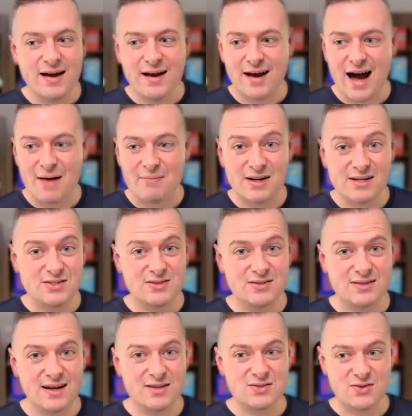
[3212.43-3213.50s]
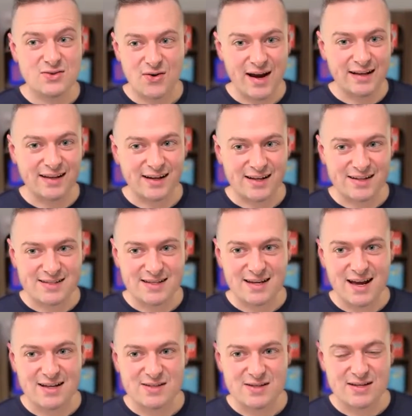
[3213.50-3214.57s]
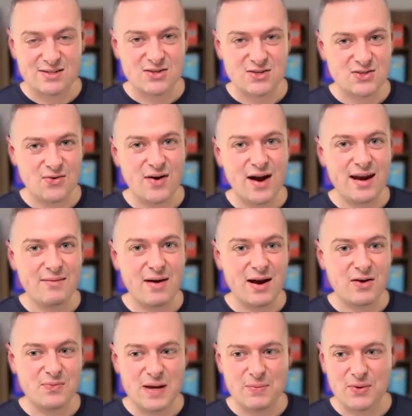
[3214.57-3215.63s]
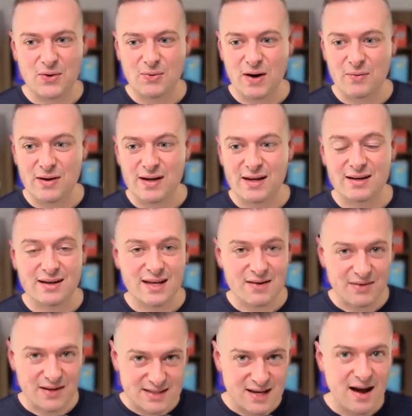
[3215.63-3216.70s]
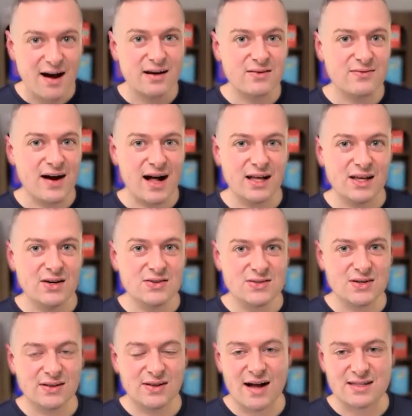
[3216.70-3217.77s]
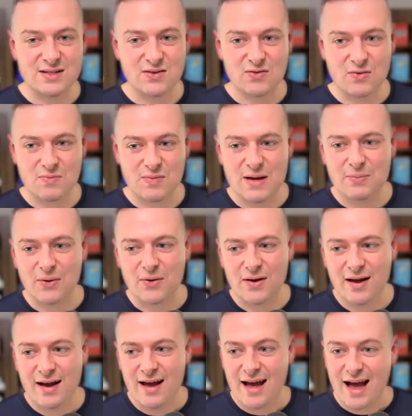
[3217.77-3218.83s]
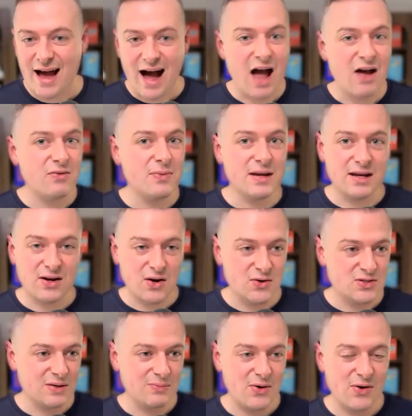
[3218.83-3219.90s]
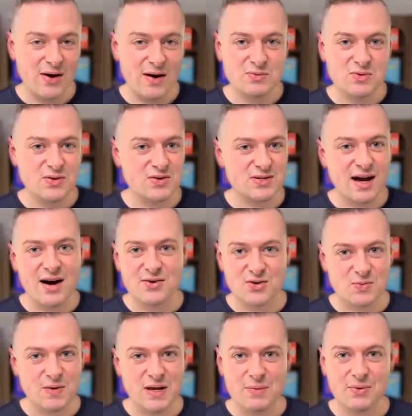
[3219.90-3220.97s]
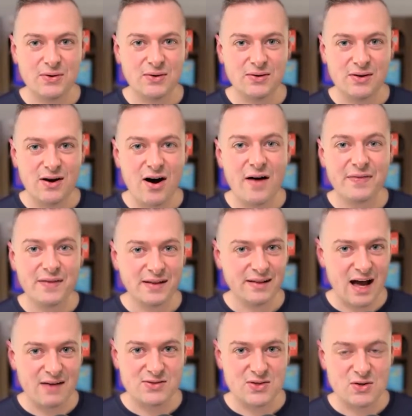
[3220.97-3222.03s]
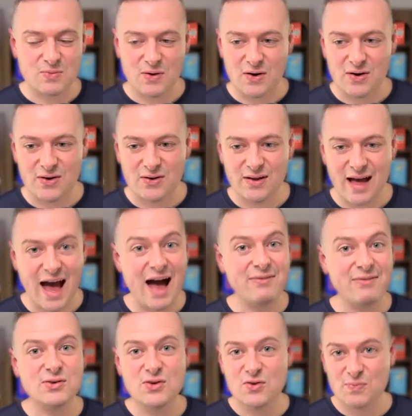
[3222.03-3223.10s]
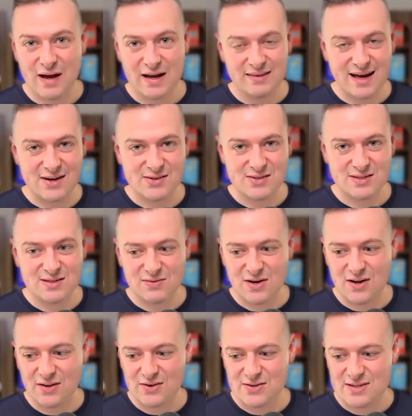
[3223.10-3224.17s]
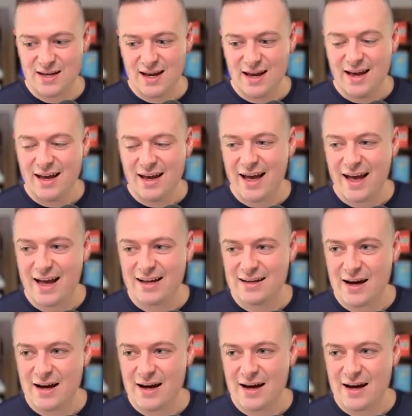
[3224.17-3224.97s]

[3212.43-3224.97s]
It's great. Like it's just a right amount of people where we can give a ton of value to lots of different people. I've been in coaching programs where there's 100 people on the live Zoom call after you've paid thousands of dollars, and